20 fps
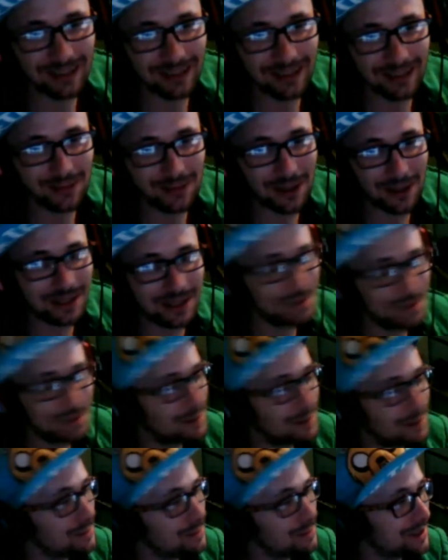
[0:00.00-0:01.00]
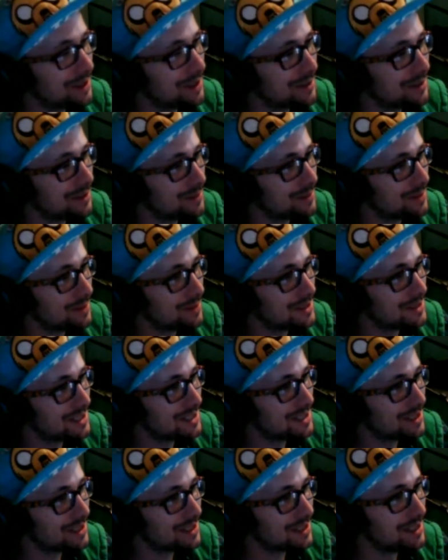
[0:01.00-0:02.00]
part of him though
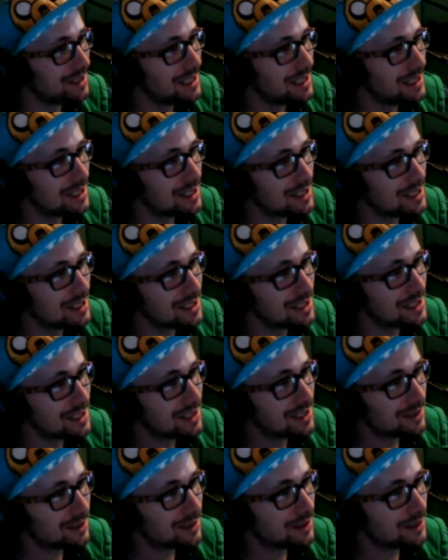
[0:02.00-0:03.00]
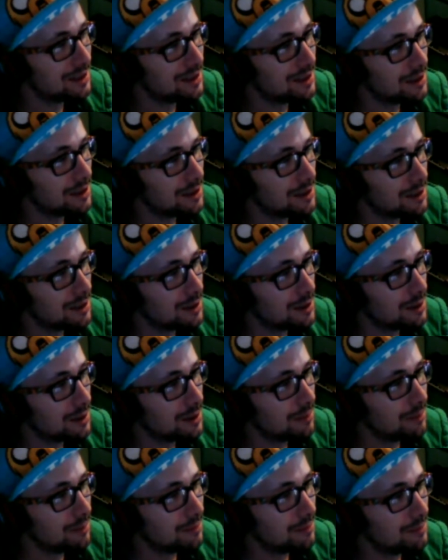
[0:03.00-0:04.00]
too. So
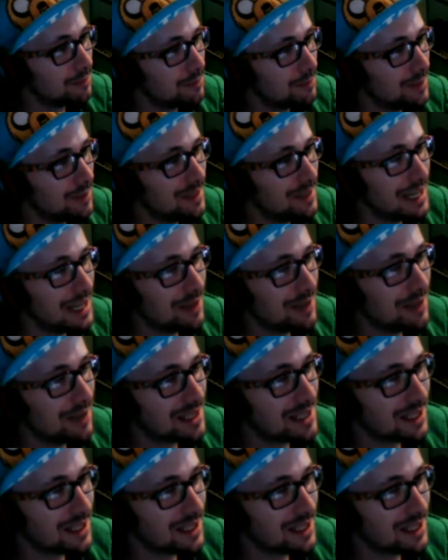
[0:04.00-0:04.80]
maybe now he's